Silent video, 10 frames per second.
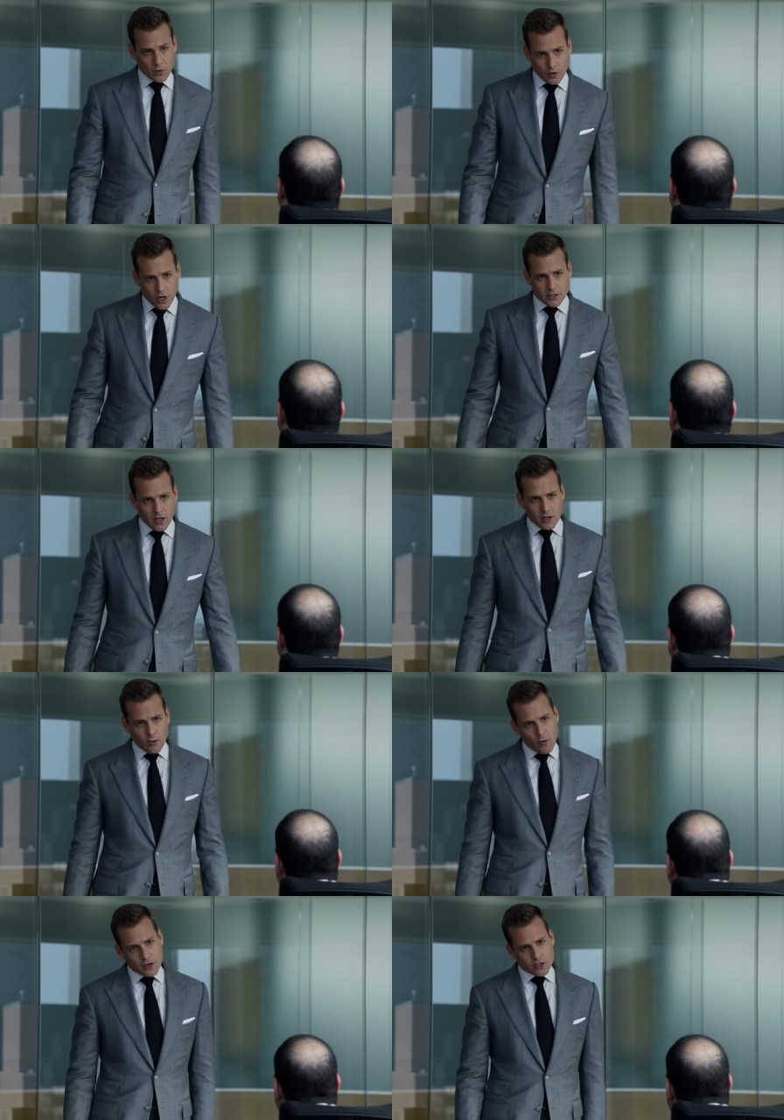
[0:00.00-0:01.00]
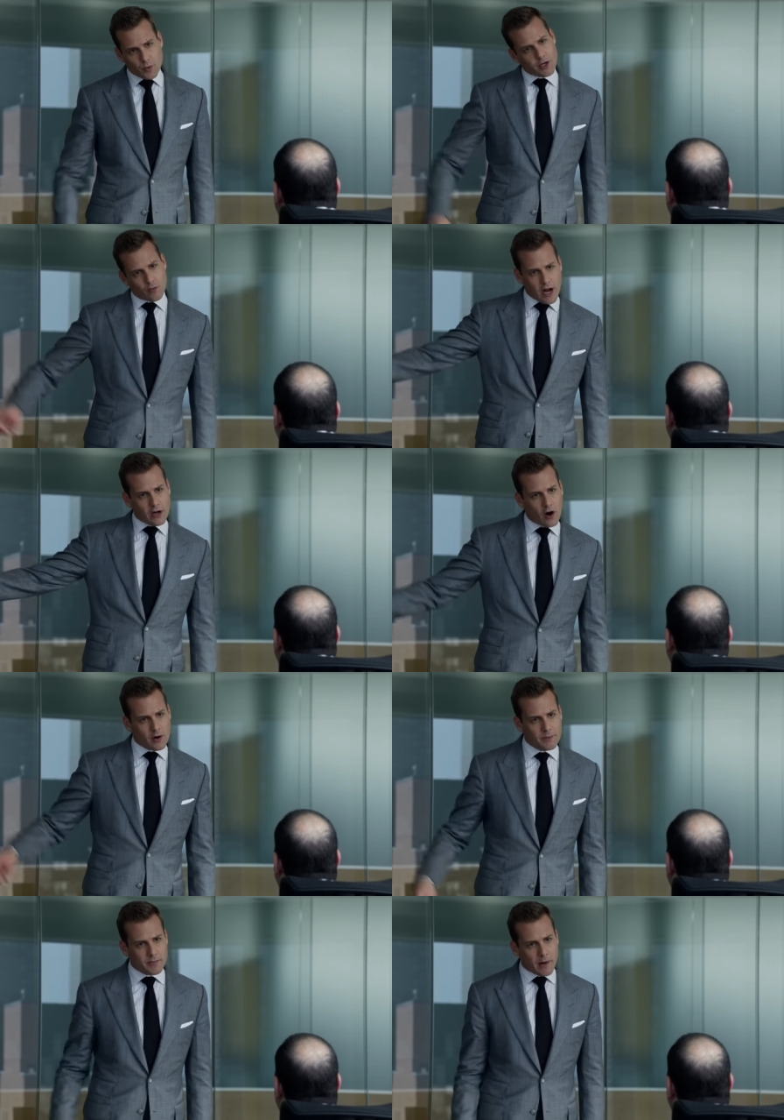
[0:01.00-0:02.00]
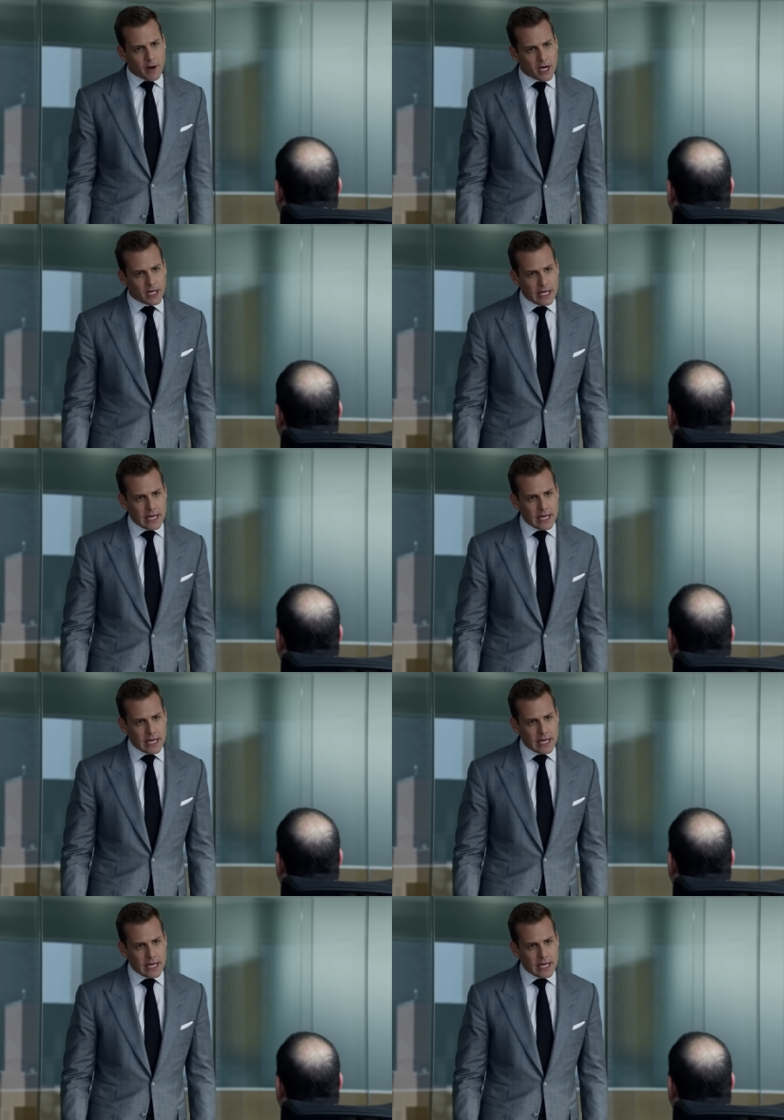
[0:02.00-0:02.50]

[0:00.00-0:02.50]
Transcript: Were you also under orders when you ran to Hardman about Monica